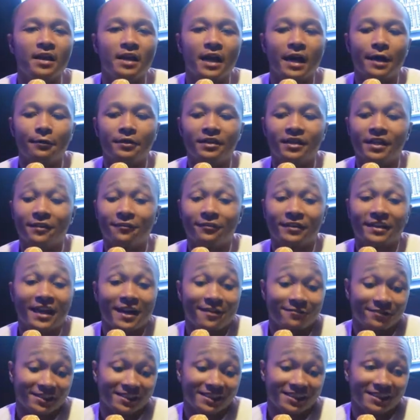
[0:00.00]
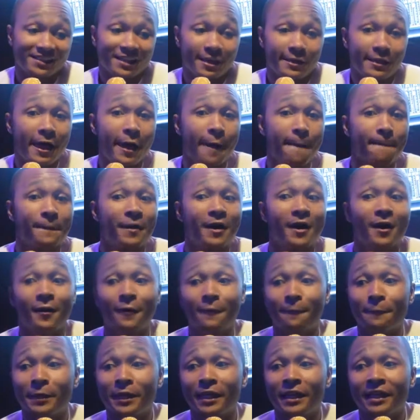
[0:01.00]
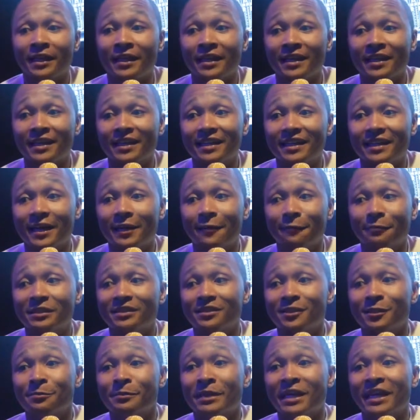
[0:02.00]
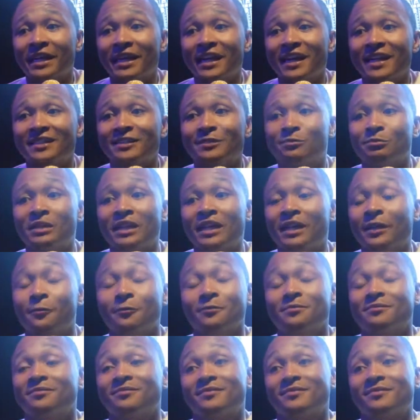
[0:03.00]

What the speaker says: I would definitely have to just say like Pop, man. That would be somebody I'd just be like,